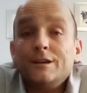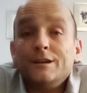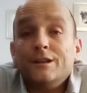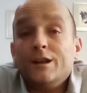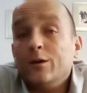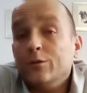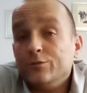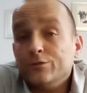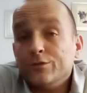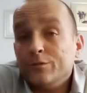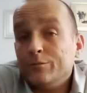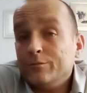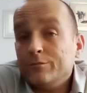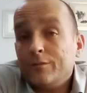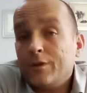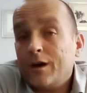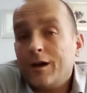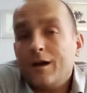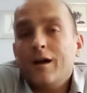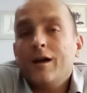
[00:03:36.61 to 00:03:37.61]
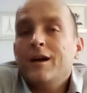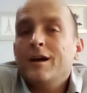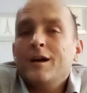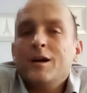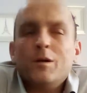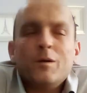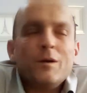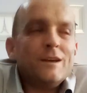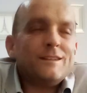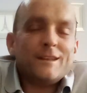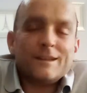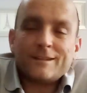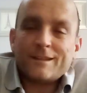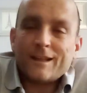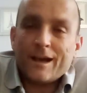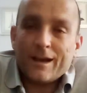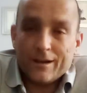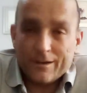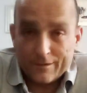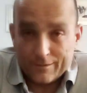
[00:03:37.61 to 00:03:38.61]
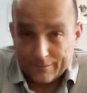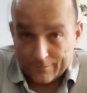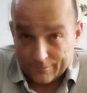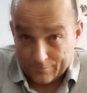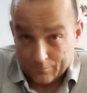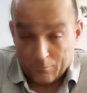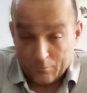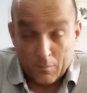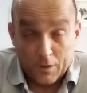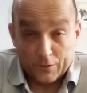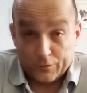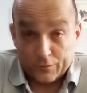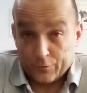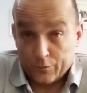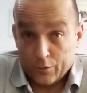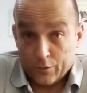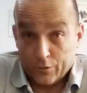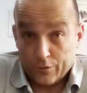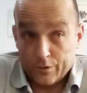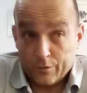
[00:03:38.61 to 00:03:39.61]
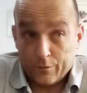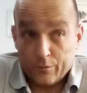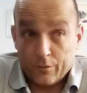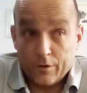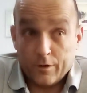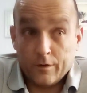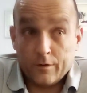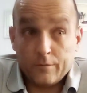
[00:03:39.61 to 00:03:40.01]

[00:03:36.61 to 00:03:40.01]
He knows them. Like, he did that much more than